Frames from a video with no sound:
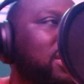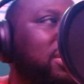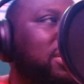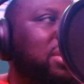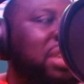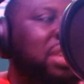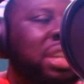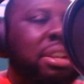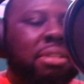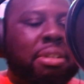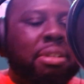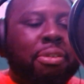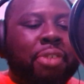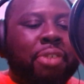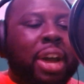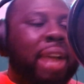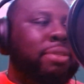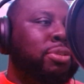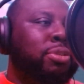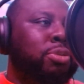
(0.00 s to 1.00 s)
to keep the
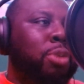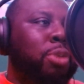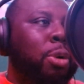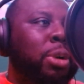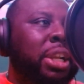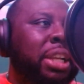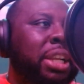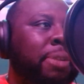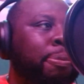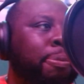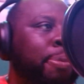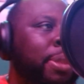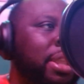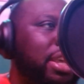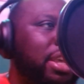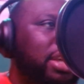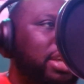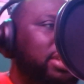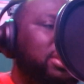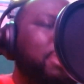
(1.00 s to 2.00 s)
vibes rolling
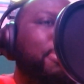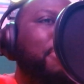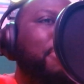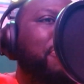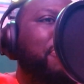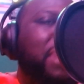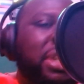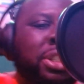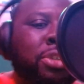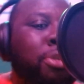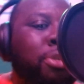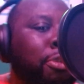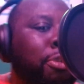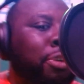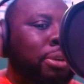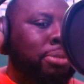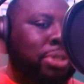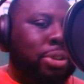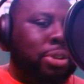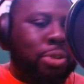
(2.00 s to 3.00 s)
to prevent you from
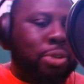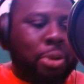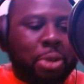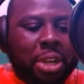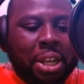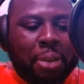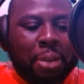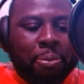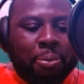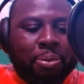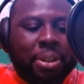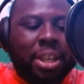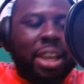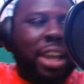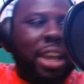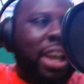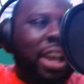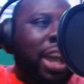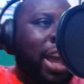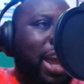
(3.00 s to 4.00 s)
scrolling.
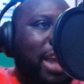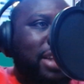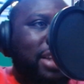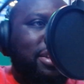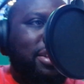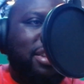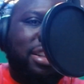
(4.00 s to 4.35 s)
And